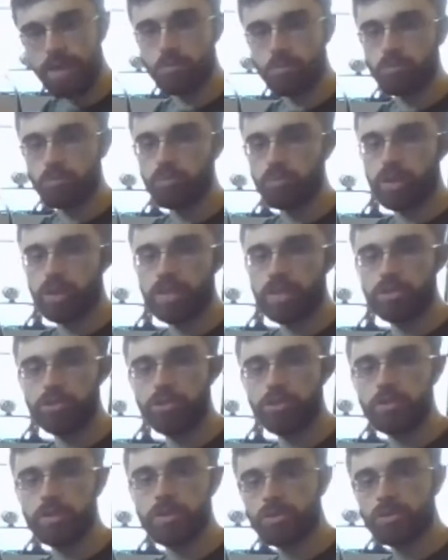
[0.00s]
brings you
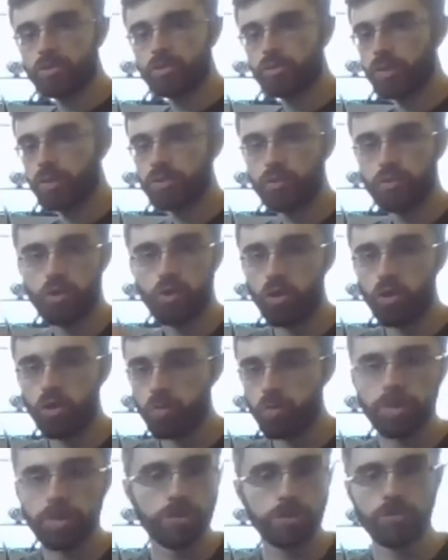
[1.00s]
into risk for a whole bunch
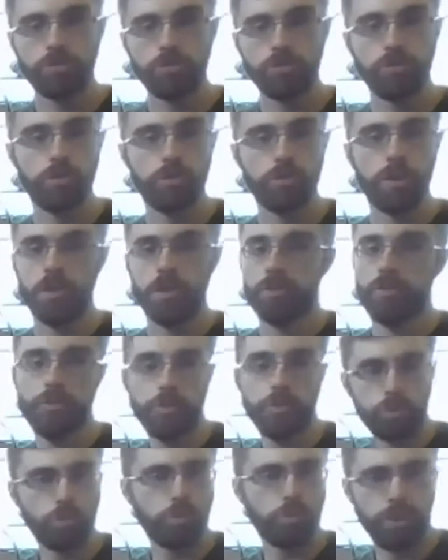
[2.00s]
of physical
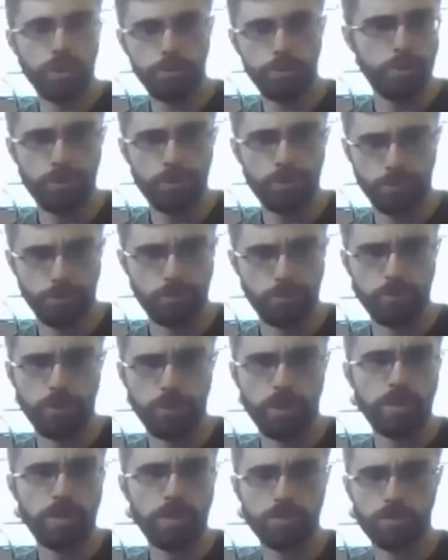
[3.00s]
therapy terms, right?
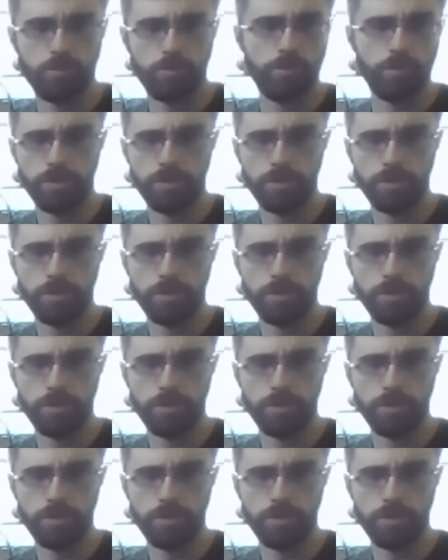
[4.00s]
So facet